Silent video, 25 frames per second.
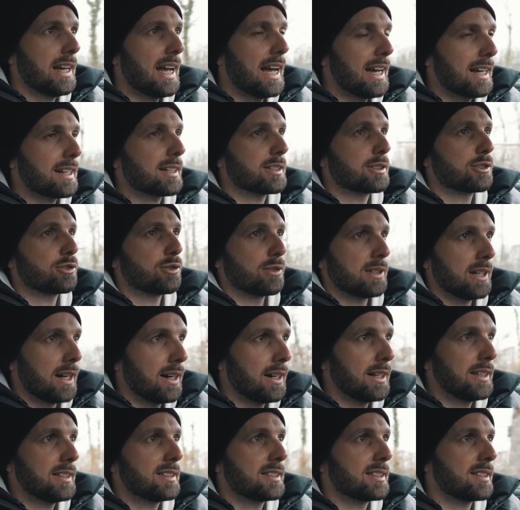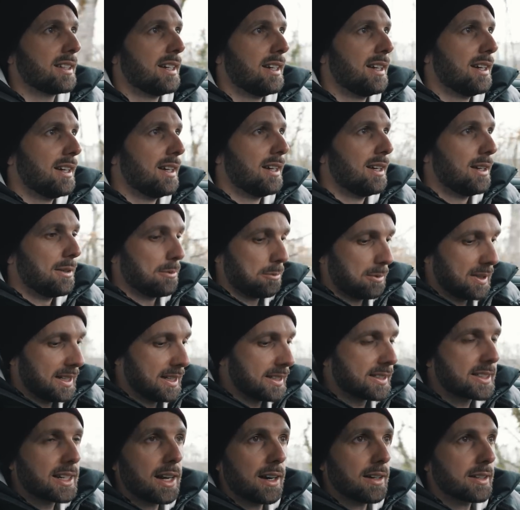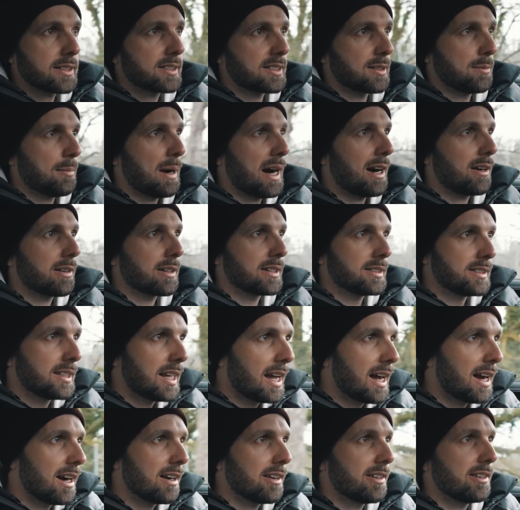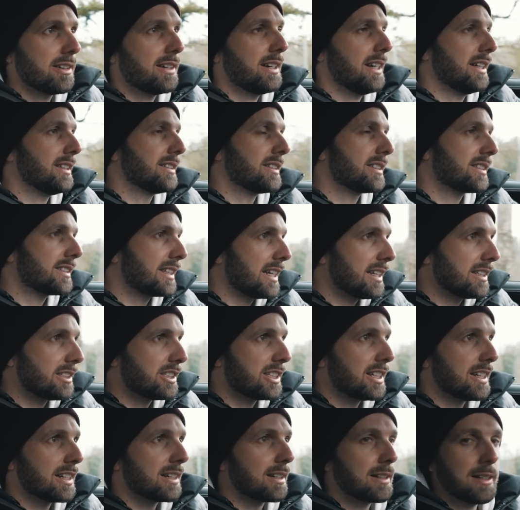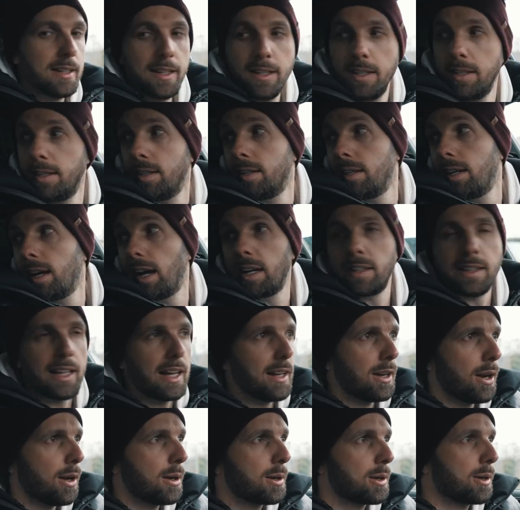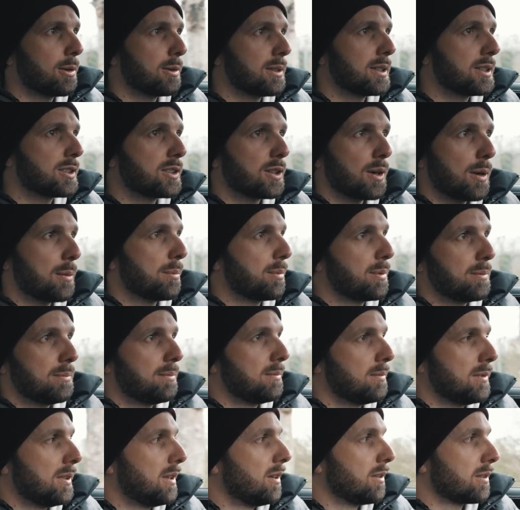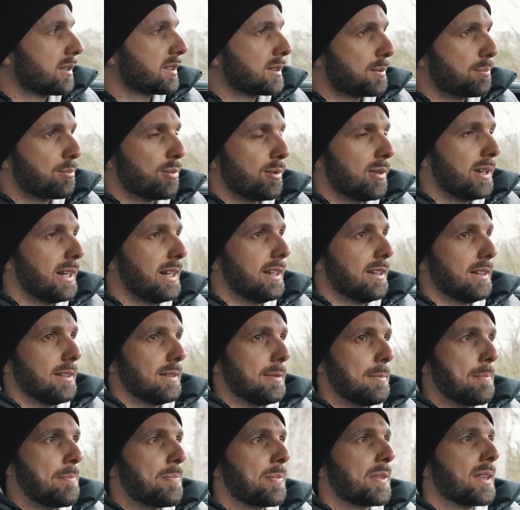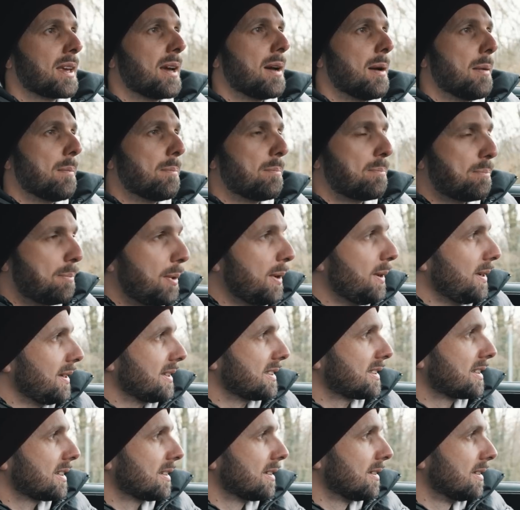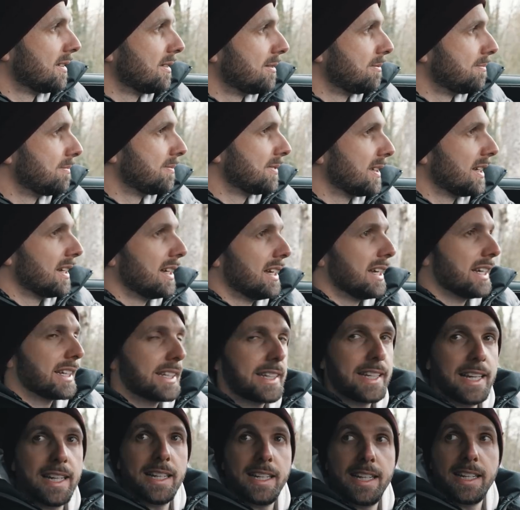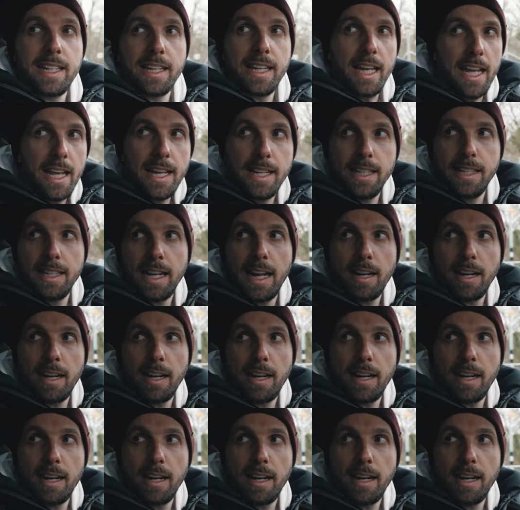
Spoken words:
extra nice with this custom Alcantara and stitching, and their logo on the top looks brilliant. But getting in and